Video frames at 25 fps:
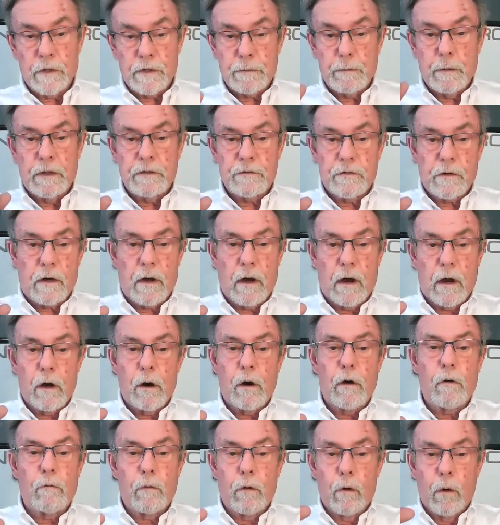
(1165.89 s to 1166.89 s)
which means the car
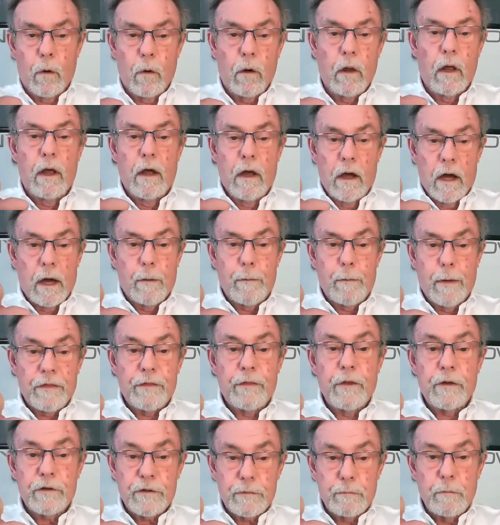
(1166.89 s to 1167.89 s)
will roll
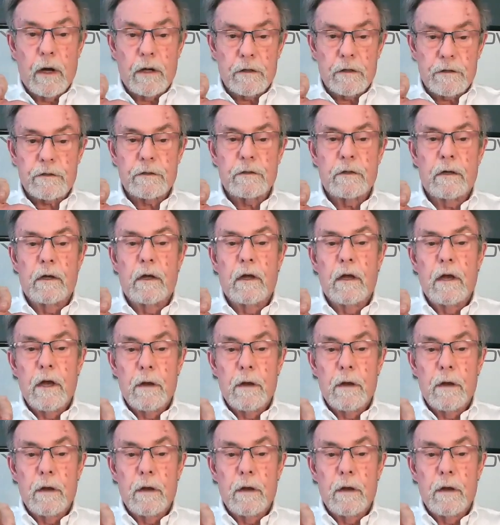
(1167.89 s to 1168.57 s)
about this much.